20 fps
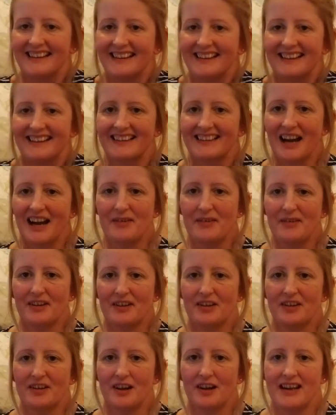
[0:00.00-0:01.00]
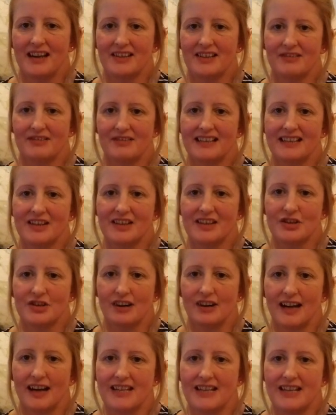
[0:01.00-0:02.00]
come across really
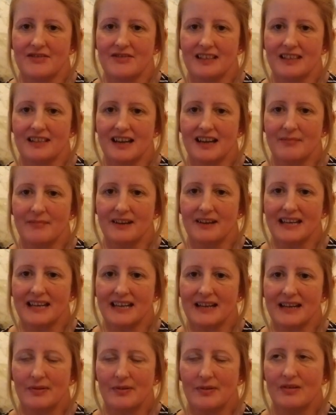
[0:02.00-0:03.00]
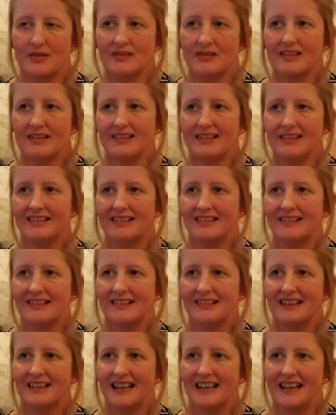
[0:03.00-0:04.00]
strange for some people,
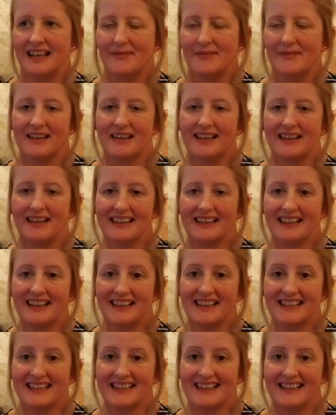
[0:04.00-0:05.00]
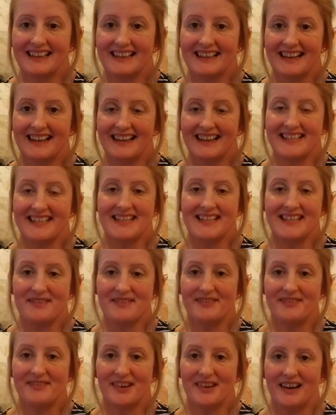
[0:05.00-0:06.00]
but like I said
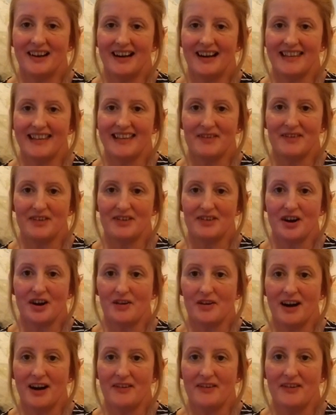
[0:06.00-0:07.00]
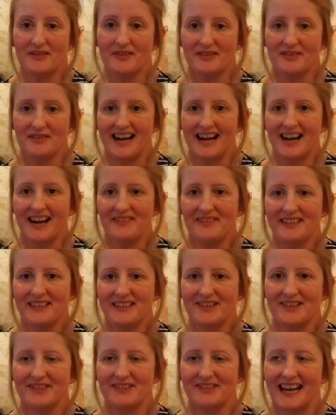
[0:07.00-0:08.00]
before, there was no mould when I was
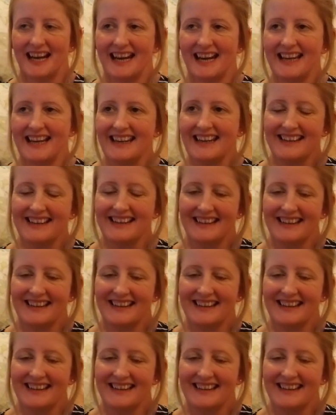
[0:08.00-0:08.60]
created.